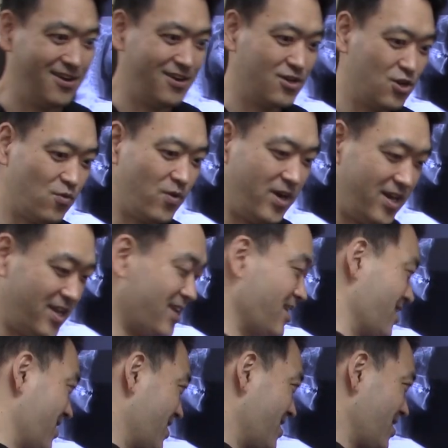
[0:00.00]
you're already
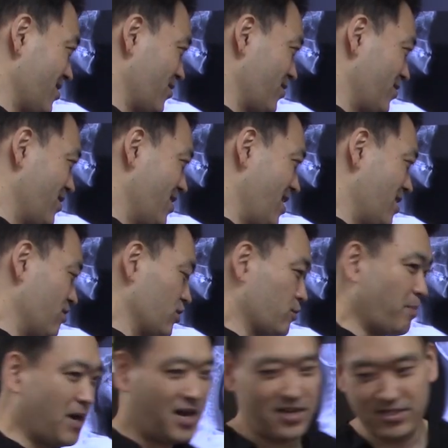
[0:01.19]
here and your
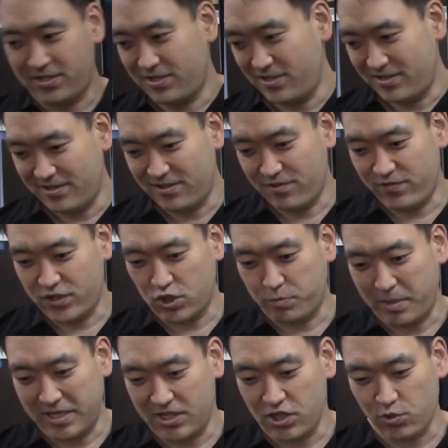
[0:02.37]
spine's, the rest of your
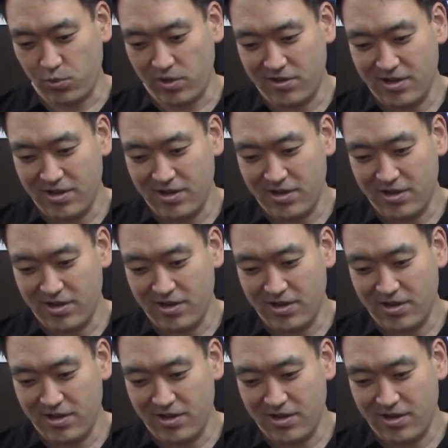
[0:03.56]
spine's this way.